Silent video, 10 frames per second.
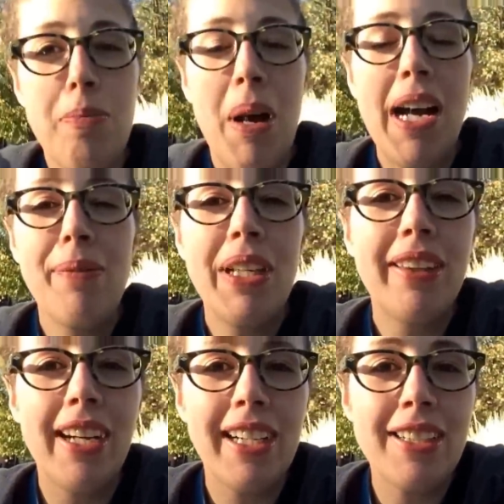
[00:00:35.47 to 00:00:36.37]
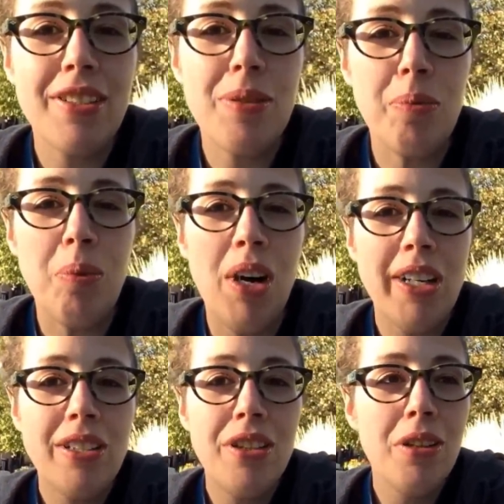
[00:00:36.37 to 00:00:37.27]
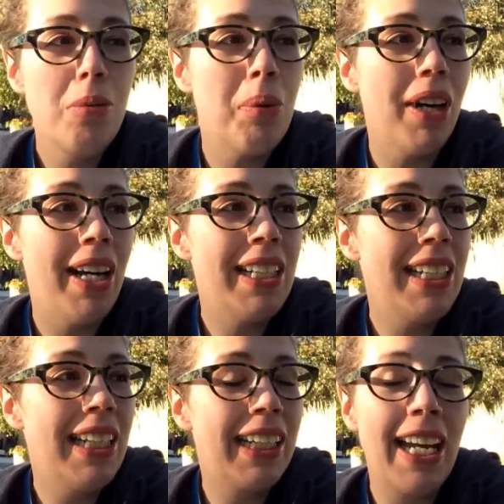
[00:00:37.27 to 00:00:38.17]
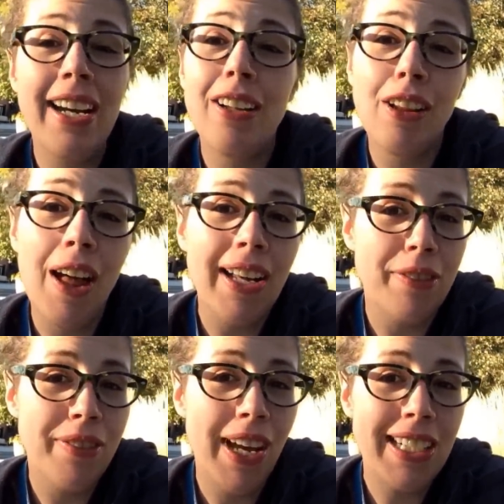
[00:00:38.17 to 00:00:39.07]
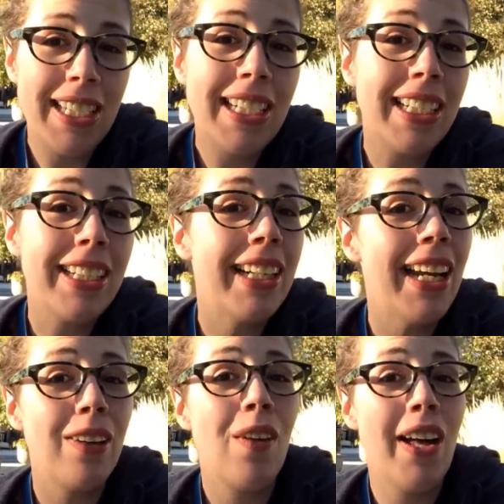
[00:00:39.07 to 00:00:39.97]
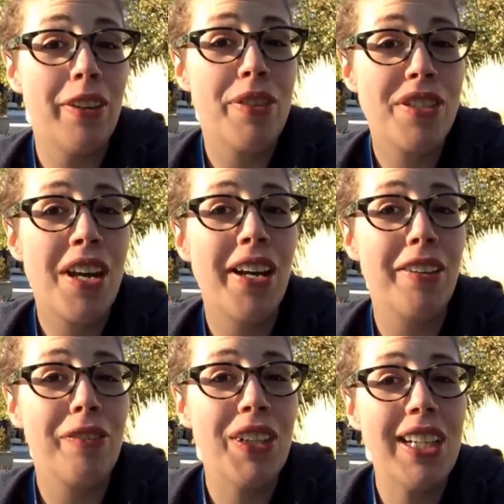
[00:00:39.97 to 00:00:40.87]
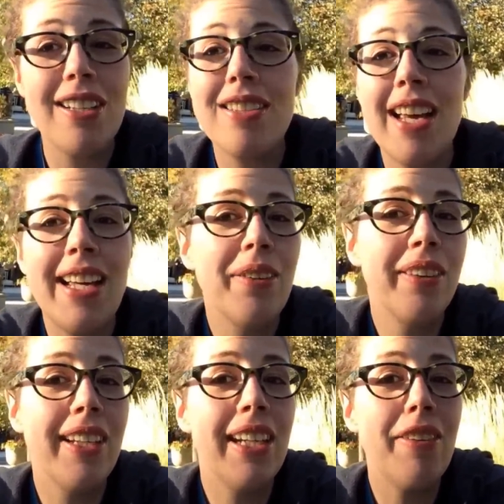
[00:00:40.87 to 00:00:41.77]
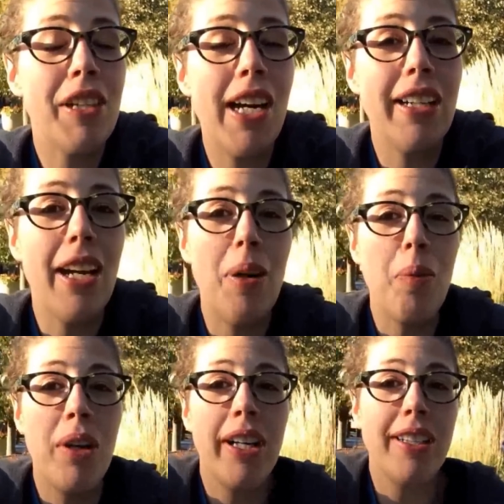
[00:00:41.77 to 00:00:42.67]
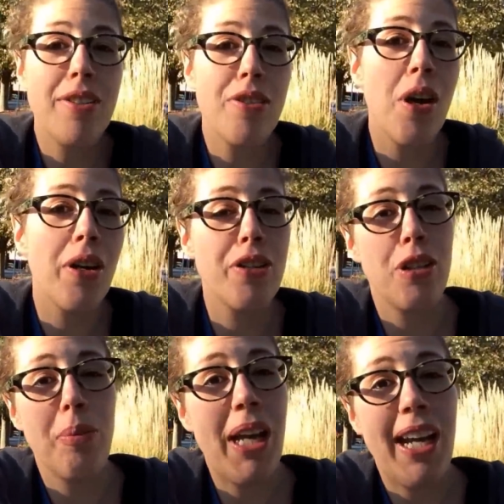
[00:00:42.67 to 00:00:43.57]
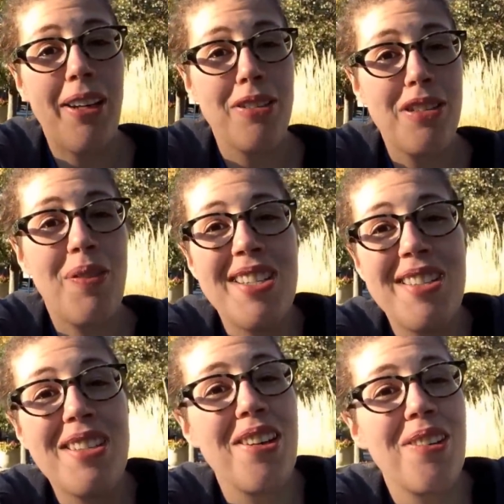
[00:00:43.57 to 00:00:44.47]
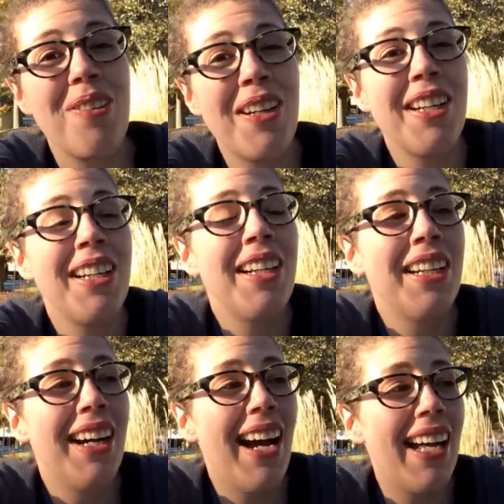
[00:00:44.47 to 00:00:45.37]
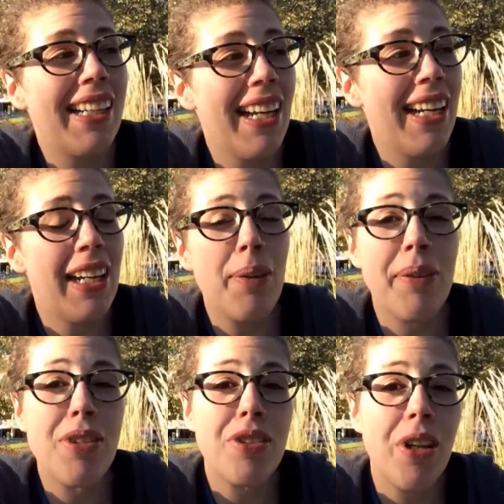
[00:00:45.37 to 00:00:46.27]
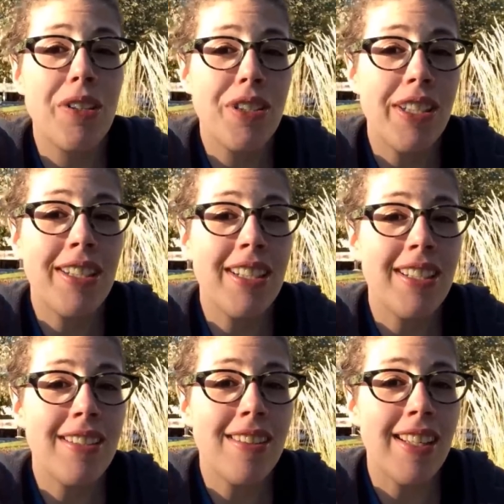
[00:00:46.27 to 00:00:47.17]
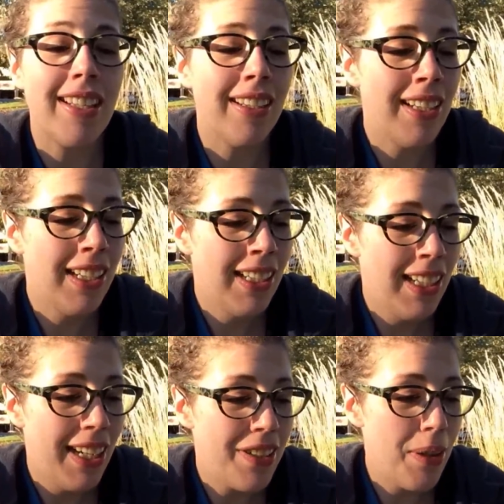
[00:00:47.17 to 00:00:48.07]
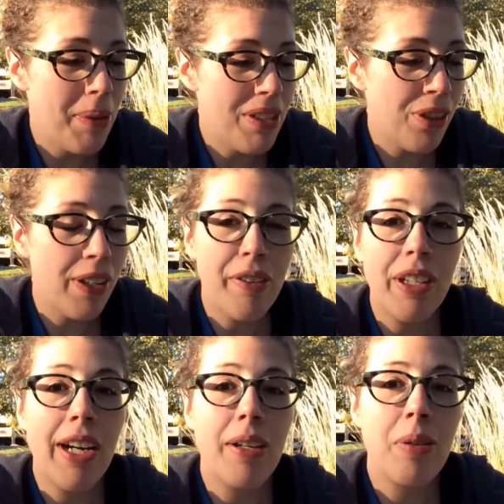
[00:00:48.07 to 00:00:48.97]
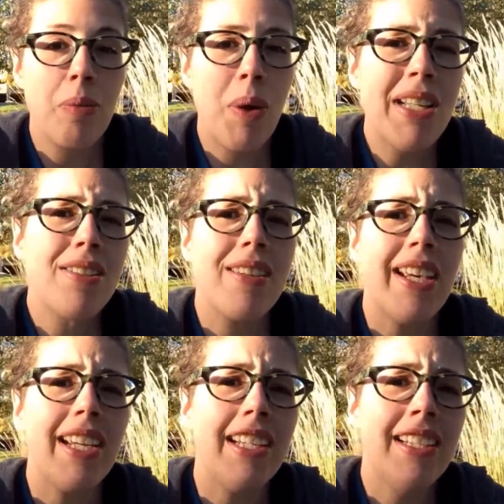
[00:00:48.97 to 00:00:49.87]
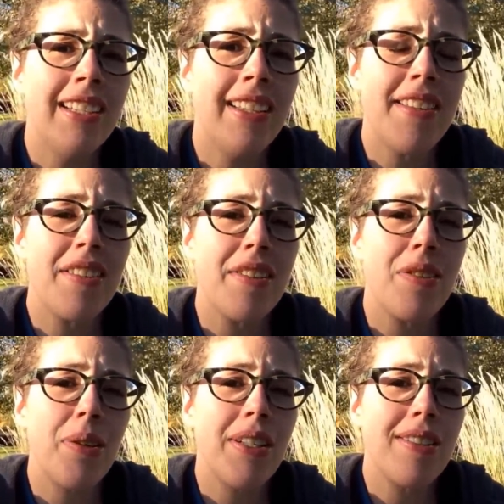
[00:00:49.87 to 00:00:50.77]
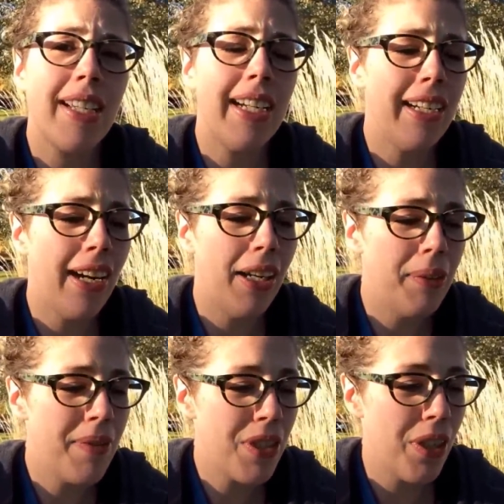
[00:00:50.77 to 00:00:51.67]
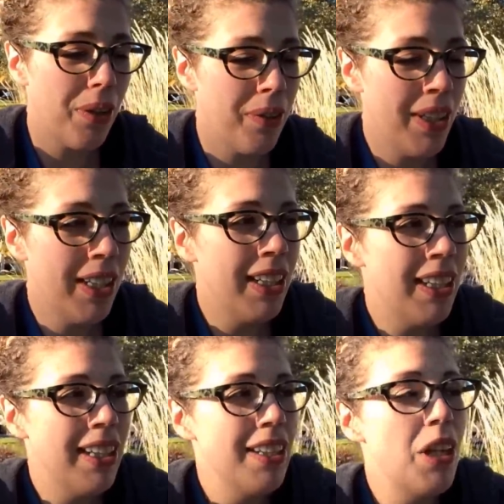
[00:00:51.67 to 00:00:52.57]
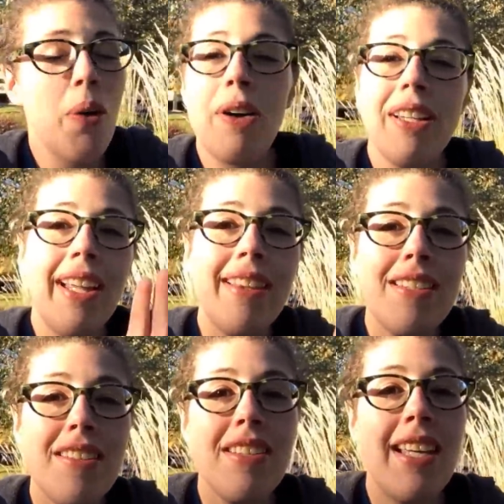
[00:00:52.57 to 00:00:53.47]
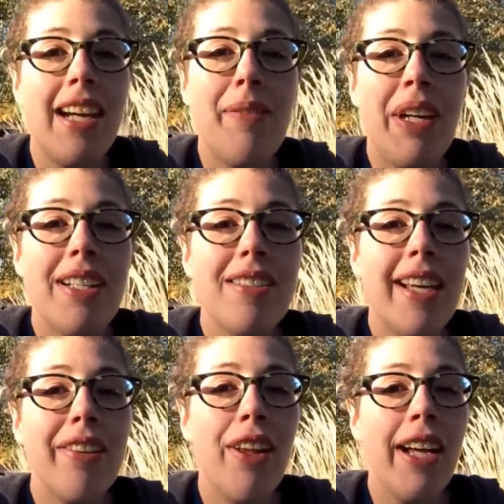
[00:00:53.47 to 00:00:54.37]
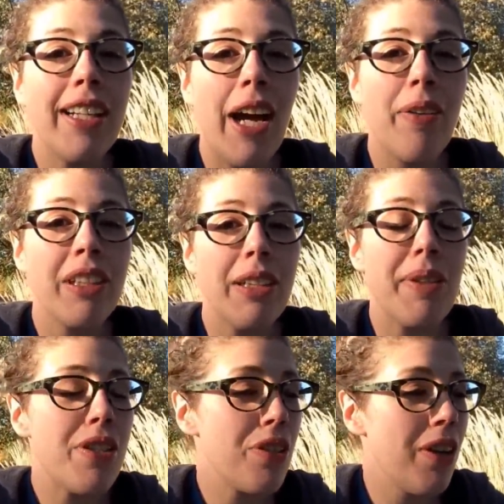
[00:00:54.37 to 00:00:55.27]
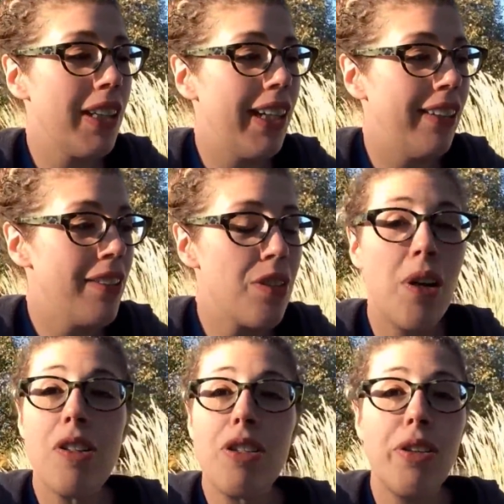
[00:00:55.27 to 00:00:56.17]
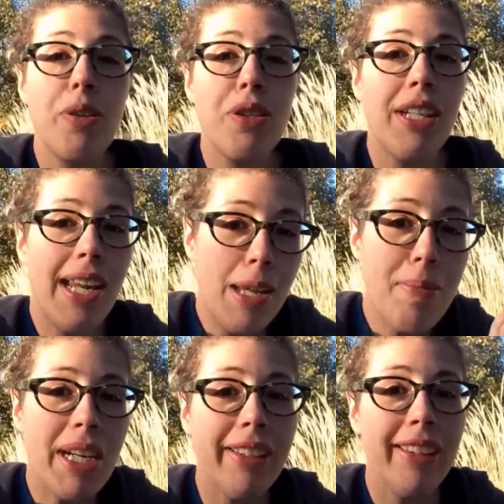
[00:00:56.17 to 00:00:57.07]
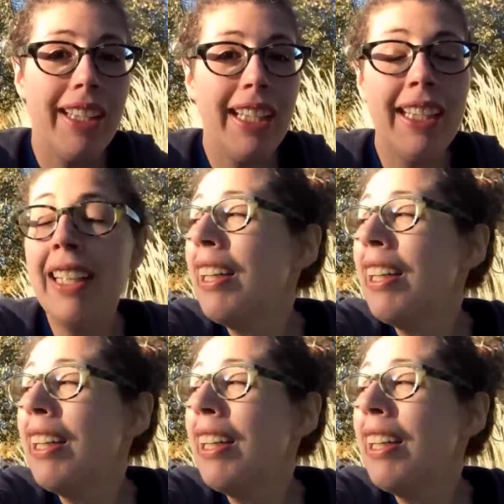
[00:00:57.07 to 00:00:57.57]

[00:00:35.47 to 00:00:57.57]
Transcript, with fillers: by me that I can just walk to, but I need to get a lot of I needed to get a lot of stuff because I don't think I've got not one starch in my house. so I had to get a couple starches and it should be delivered on Wednesday. That's the soonest it can come. So knowing that this is it, I'm on a deadline now. I'm going to be starting starch solution imminently.